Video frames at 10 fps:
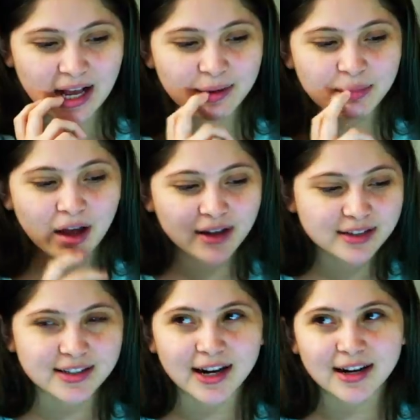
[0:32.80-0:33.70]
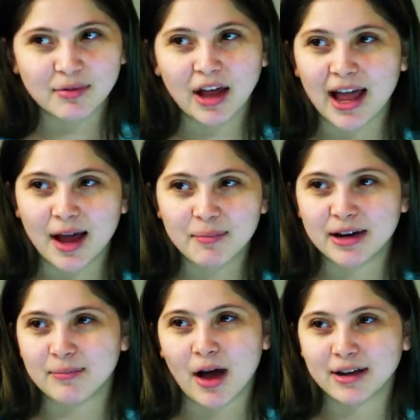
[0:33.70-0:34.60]
I'm not excited. I'm not happy, and
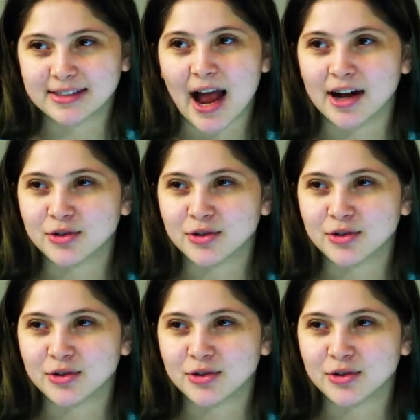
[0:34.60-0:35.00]
I'm not sad.